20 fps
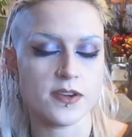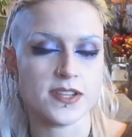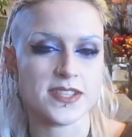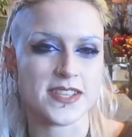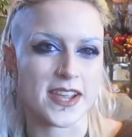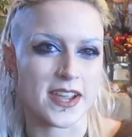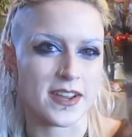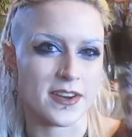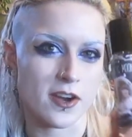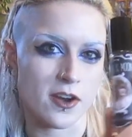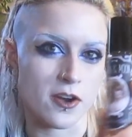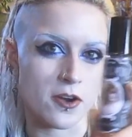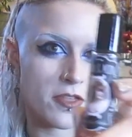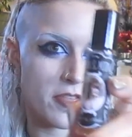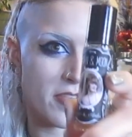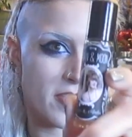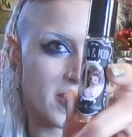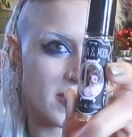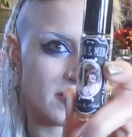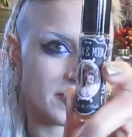It's like an
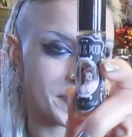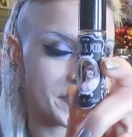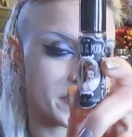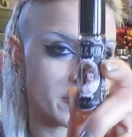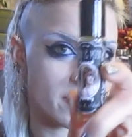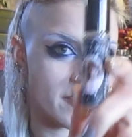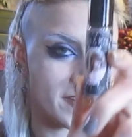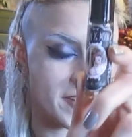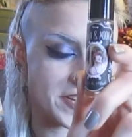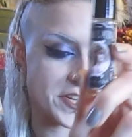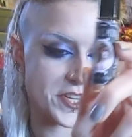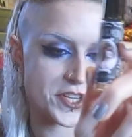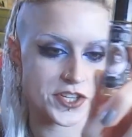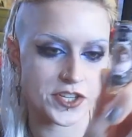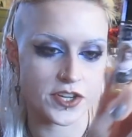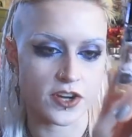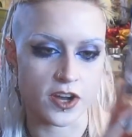earthy licorice